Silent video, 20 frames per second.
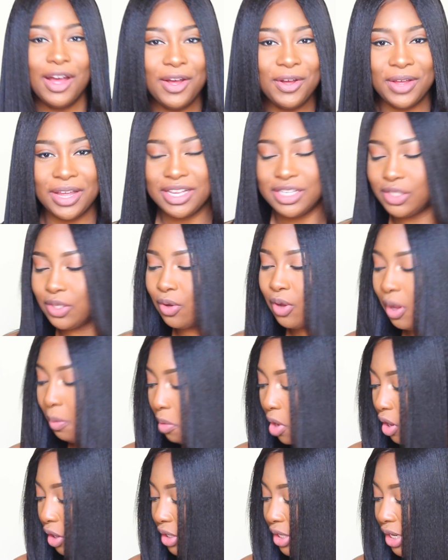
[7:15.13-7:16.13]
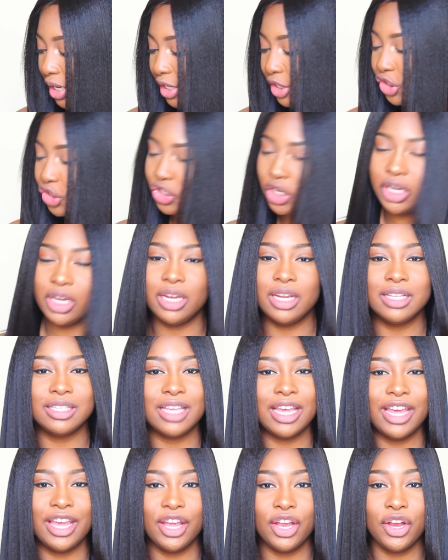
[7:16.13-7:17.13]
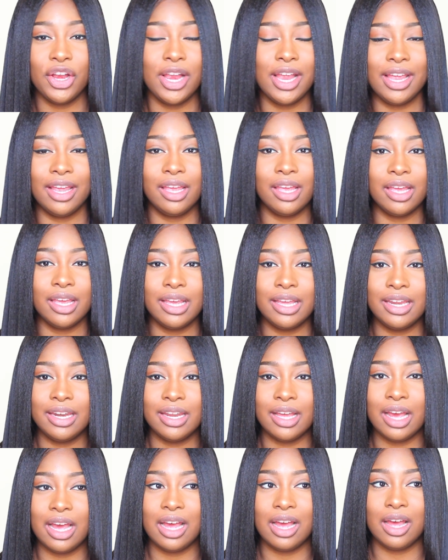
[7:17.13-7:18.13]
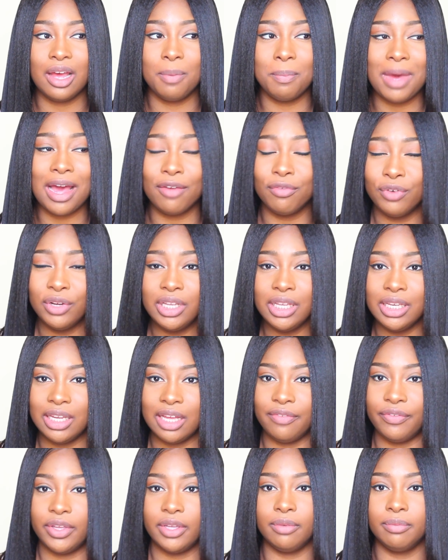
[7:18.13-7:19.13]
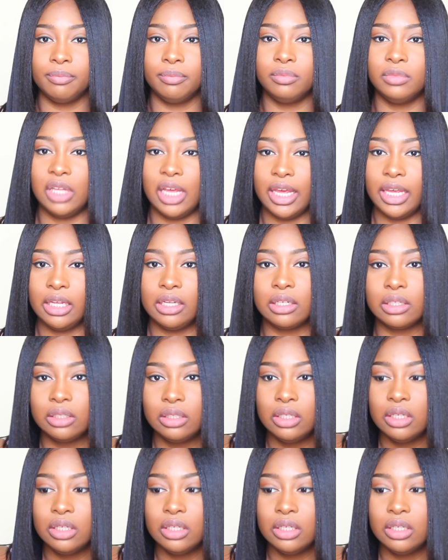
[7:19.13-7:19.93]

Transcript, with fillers: Okay, so I'm all done straightening this hair, and I really love it. Like,